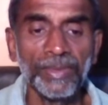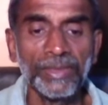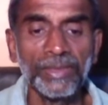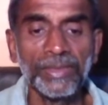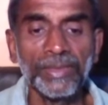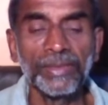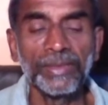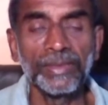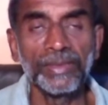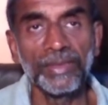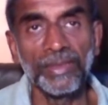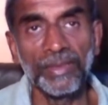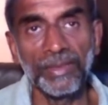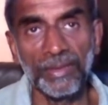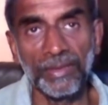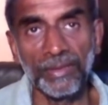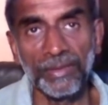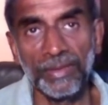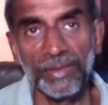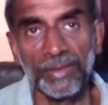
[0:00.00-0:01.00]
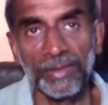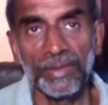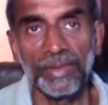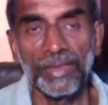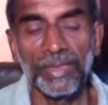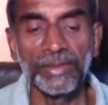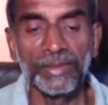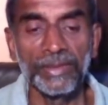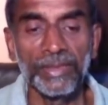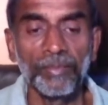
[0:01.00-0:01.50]
is this
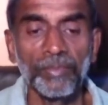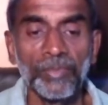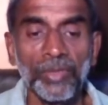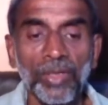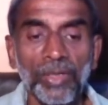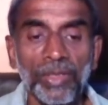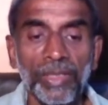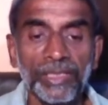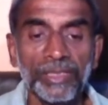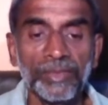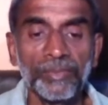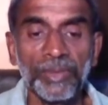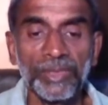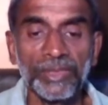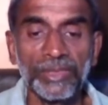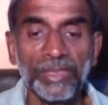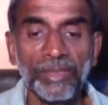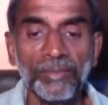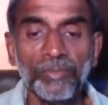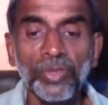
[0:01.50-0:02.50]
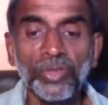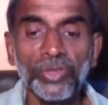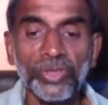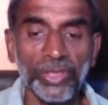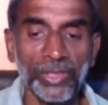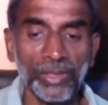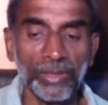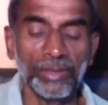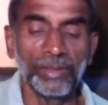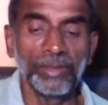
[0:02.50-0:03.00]
concept called expressed
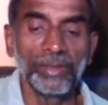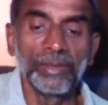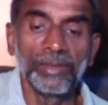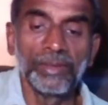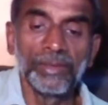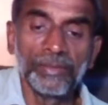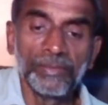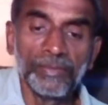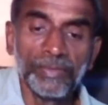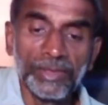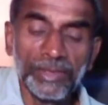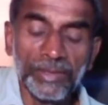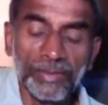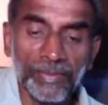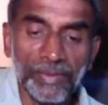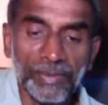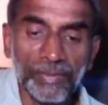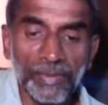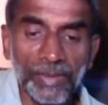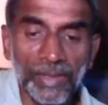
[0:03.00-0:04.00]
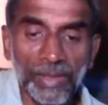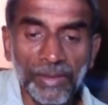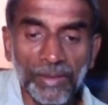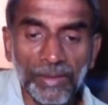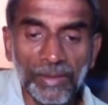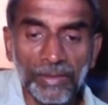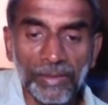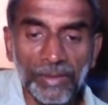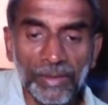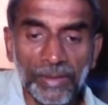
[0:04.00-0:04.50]
emotion, which we
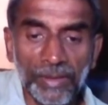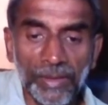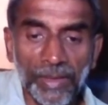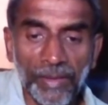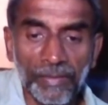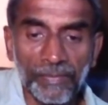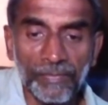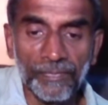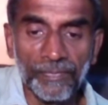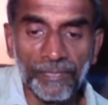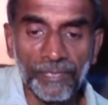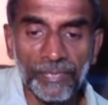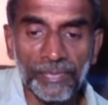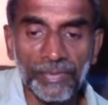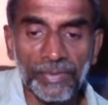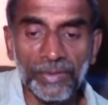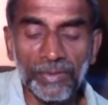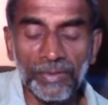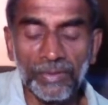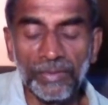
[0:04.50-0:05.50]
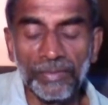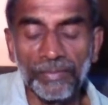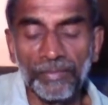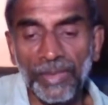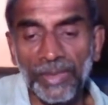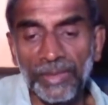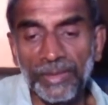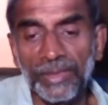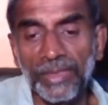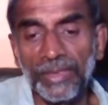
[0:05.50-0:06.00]
will have
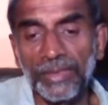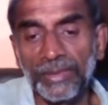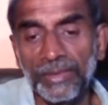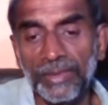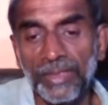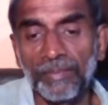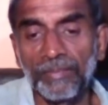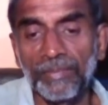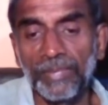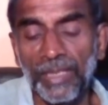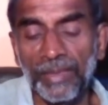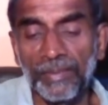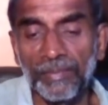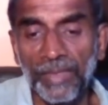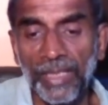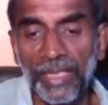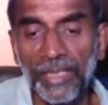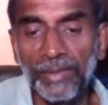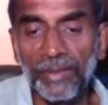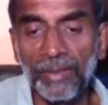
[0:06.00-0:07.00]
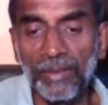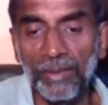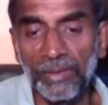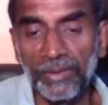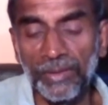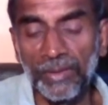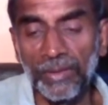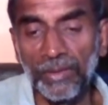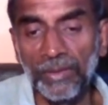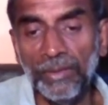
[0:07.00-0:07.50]
mentioned sometime later
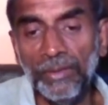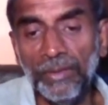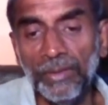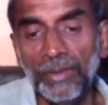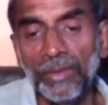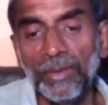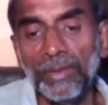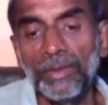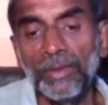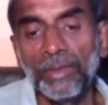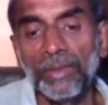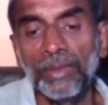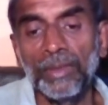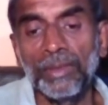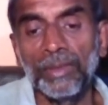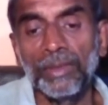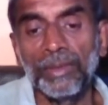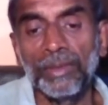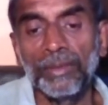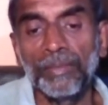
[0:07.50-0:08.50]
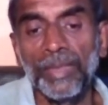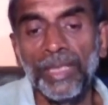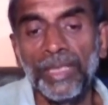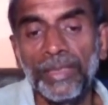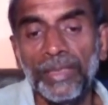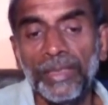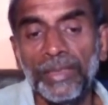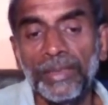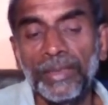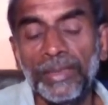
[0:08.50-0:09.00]
also.
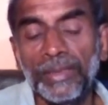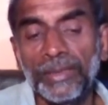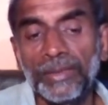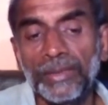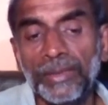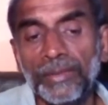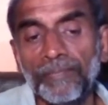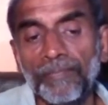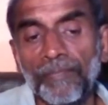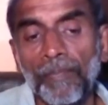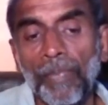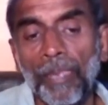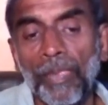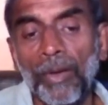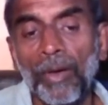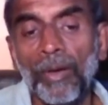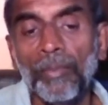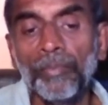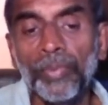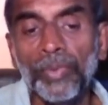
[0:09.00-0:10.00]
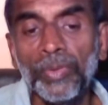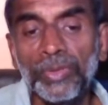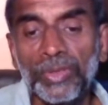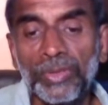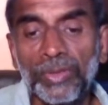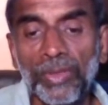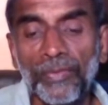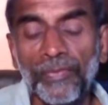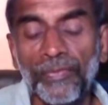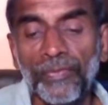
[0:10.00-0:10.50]
But it is
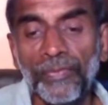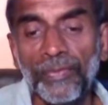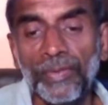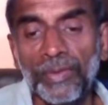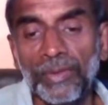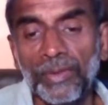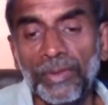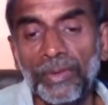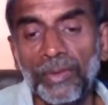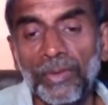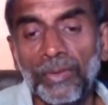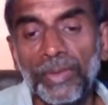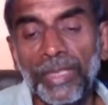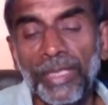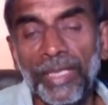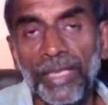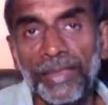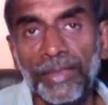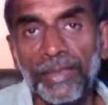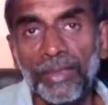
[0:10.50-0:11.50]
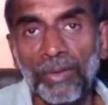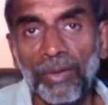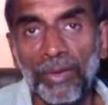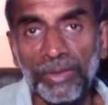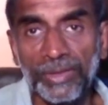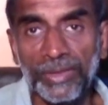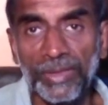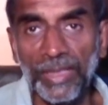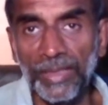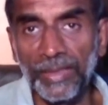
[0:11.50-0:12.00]
composed of looking at the
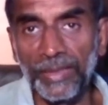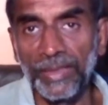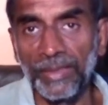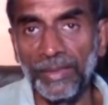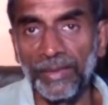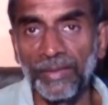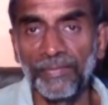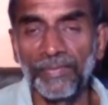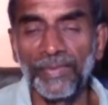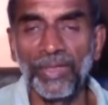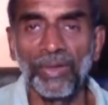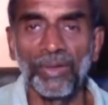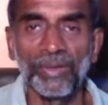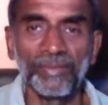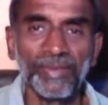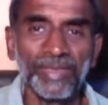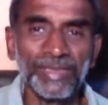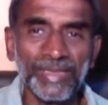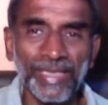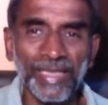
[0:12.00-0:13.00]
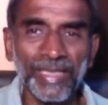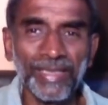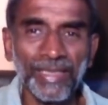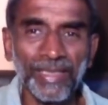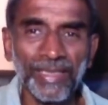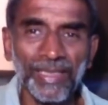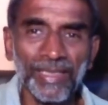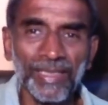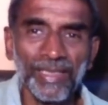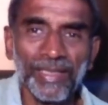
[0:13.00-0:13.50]
hostility. They're always
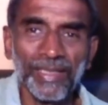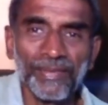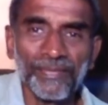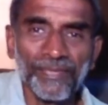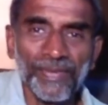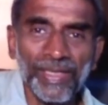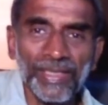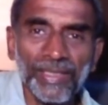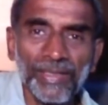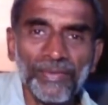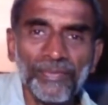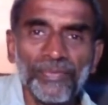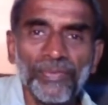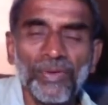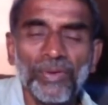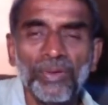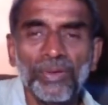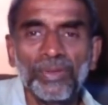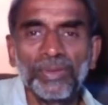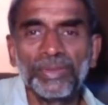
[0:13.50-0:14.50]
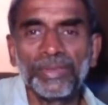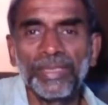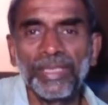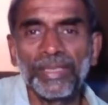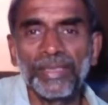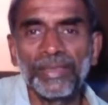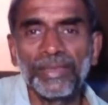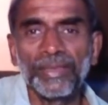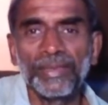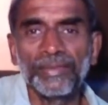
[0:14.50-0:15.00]
critical and finding fault
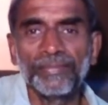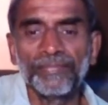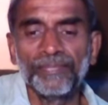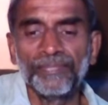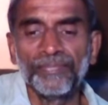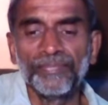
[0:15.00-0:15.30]
and